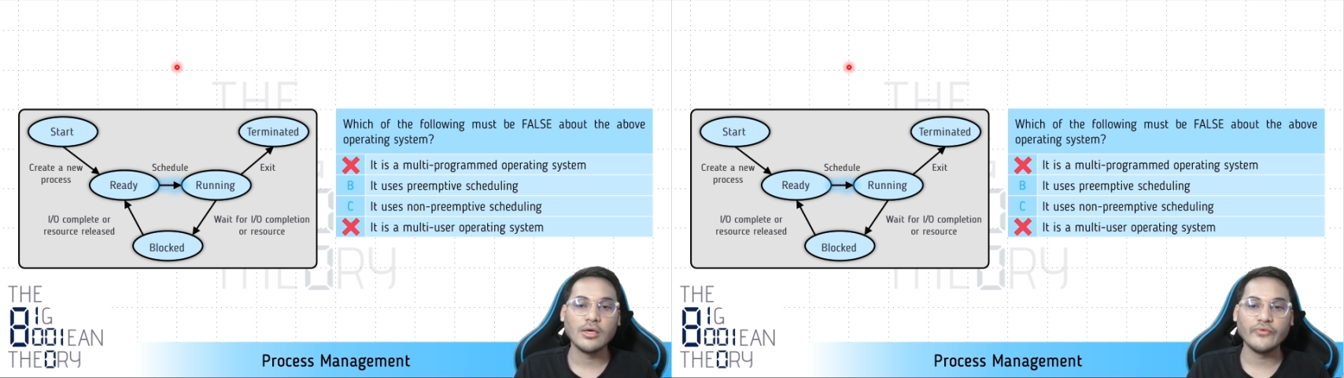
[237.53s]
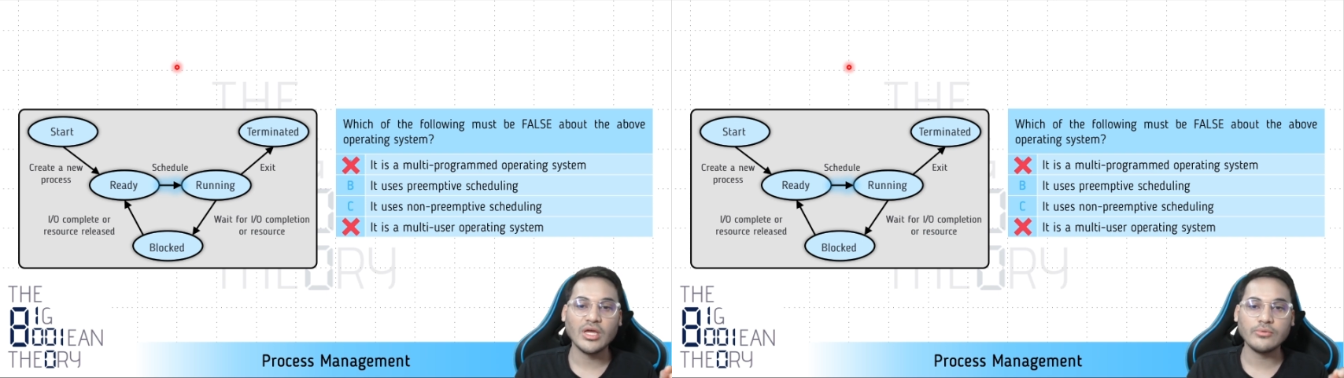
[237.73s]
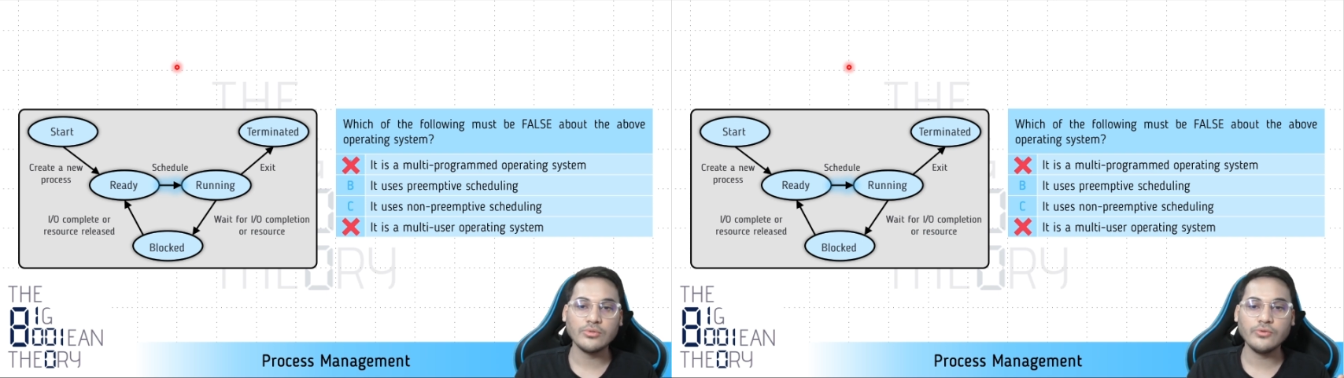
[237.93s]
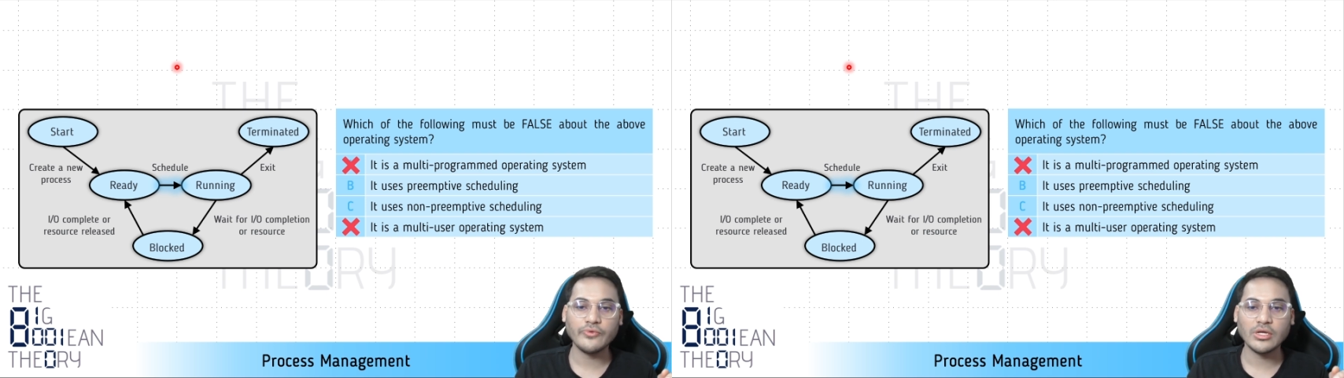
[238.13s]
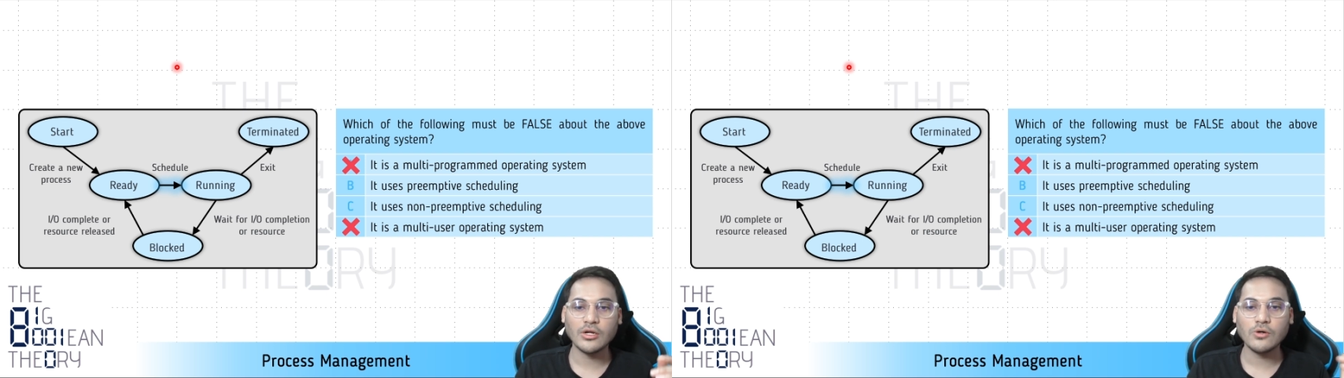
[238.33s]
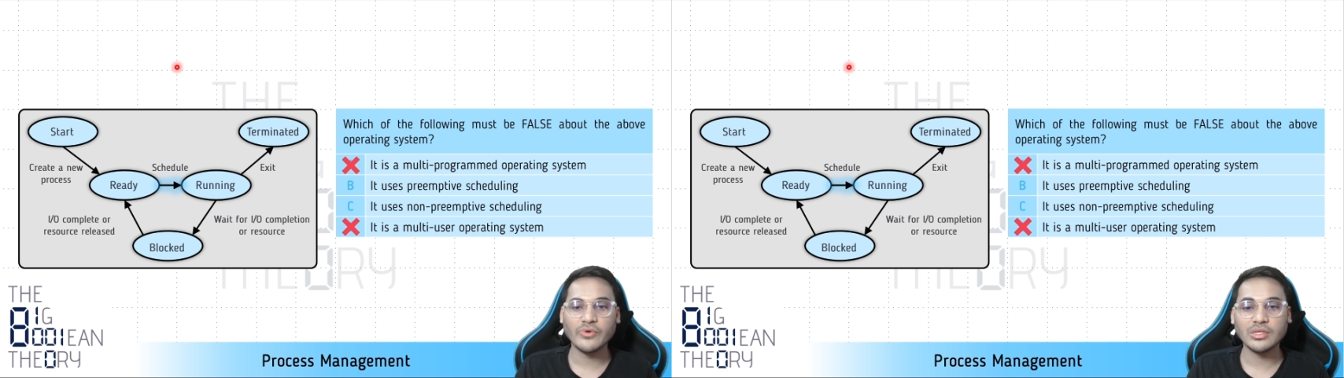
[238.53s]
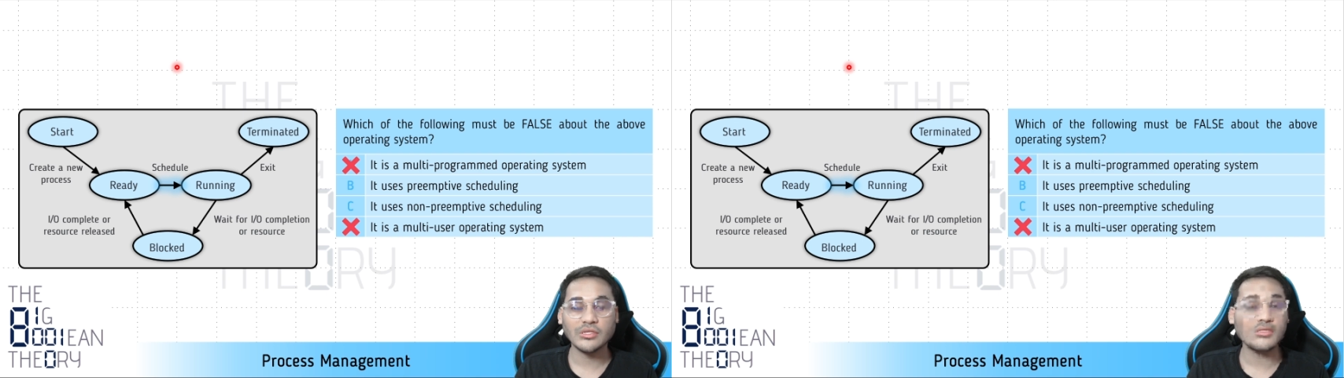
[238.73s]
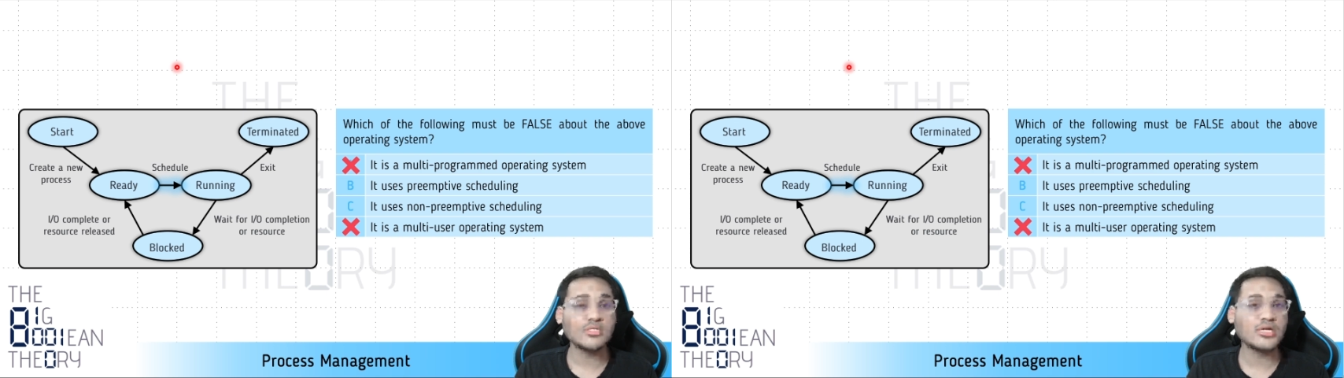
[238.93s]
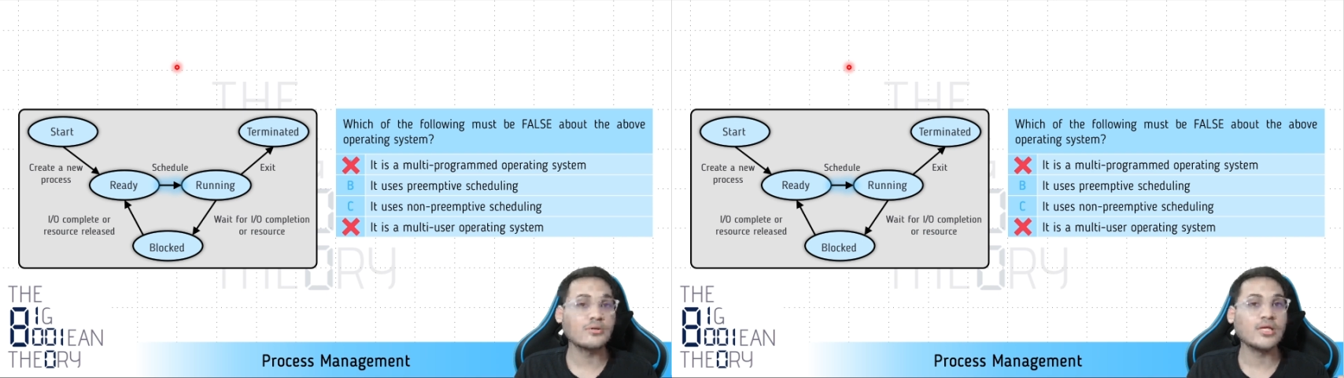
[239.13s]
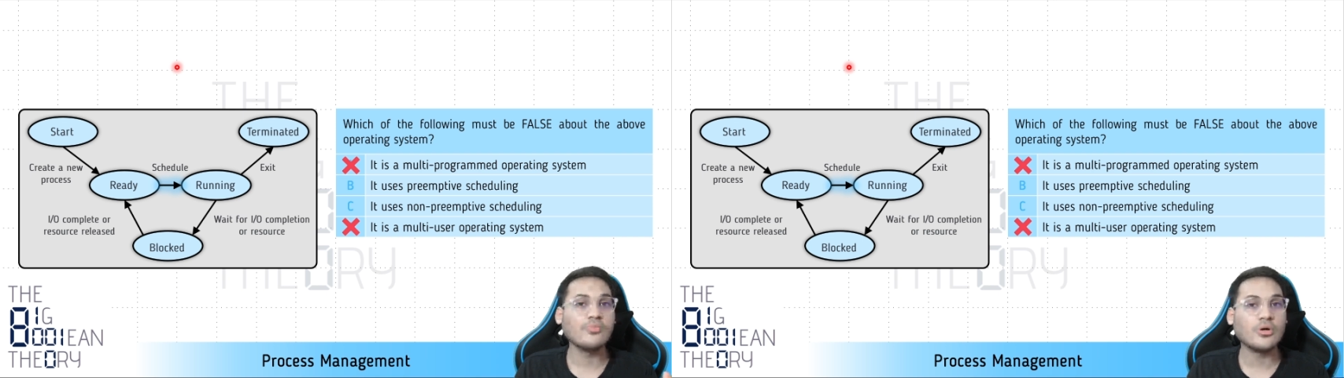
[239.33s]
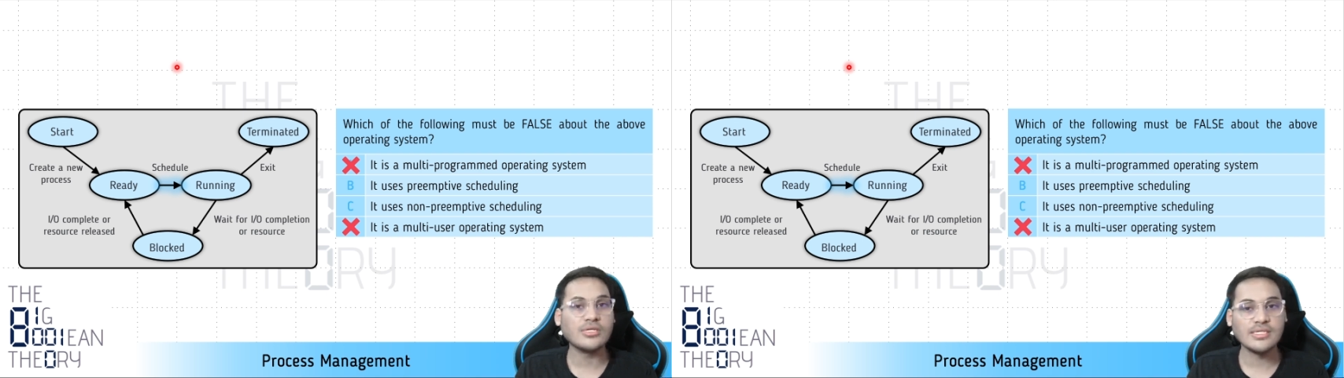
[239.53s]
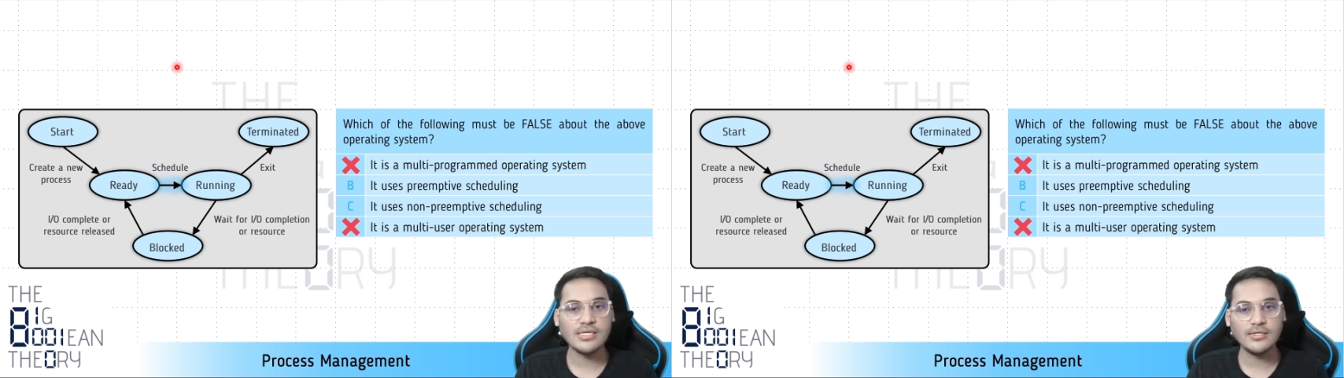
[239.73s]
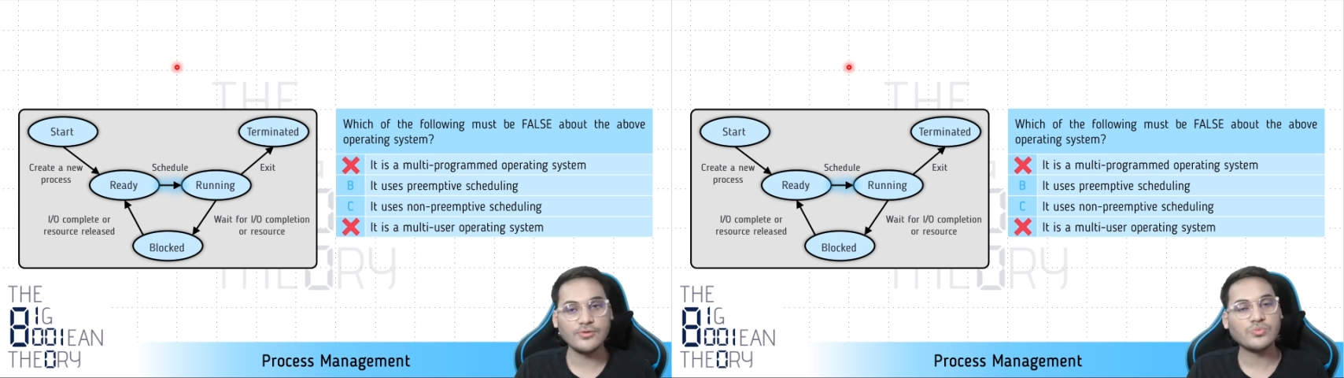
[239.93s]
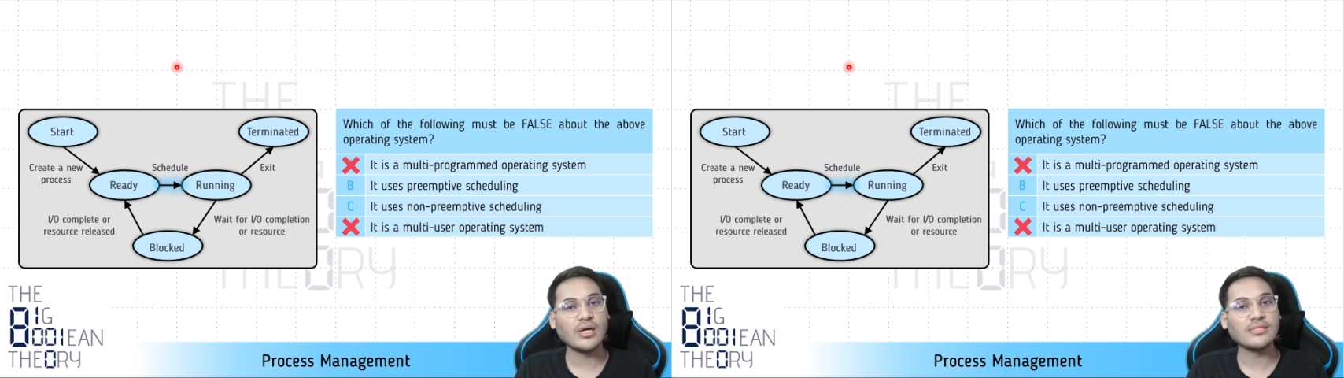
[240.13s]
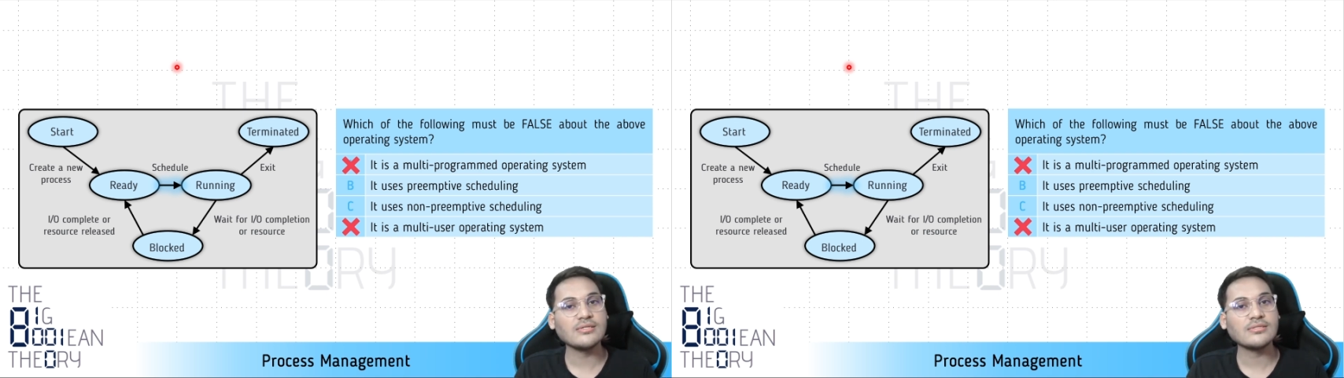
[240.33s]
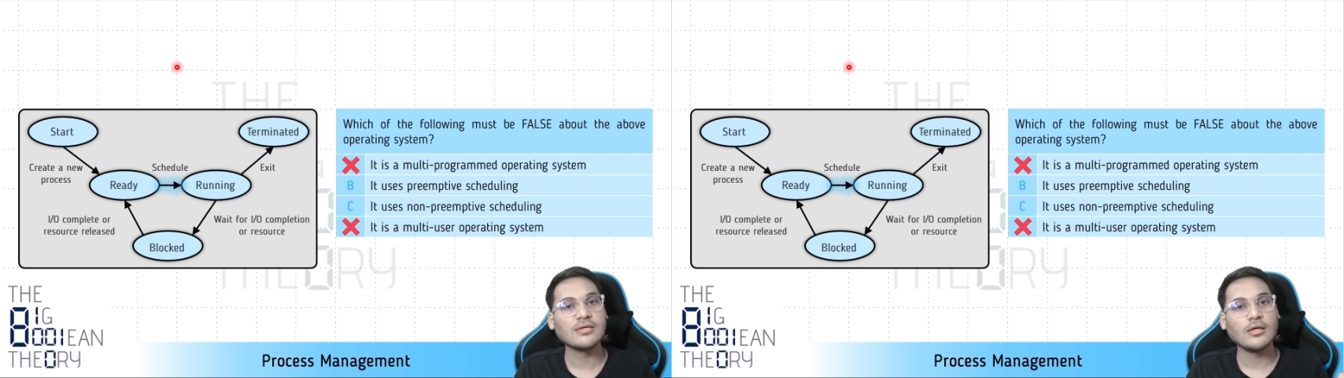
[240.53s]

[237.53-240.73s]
we have to figure out whether the scheduling policy used by this